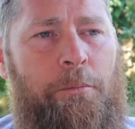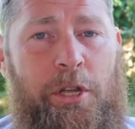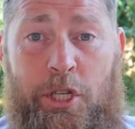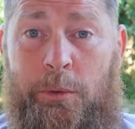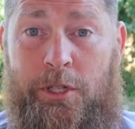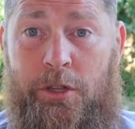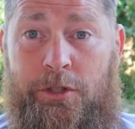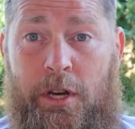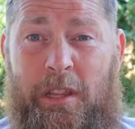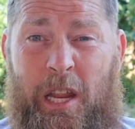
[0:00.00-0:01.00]
But she was
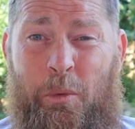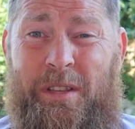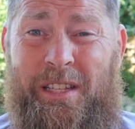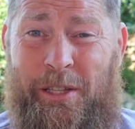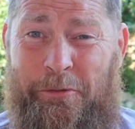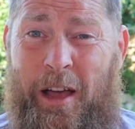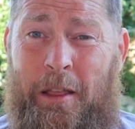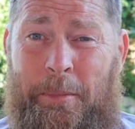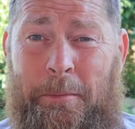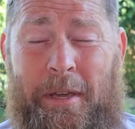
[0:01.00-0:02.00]
concerned that he wasn't
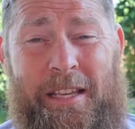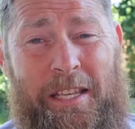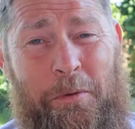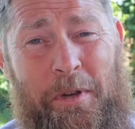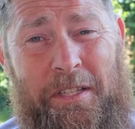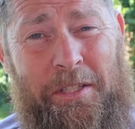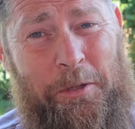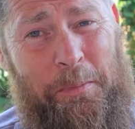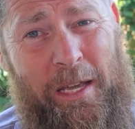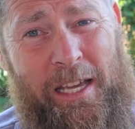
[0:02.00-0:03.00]
developing because he wasn't
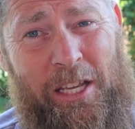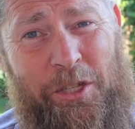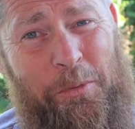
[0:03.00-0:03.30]
speaking.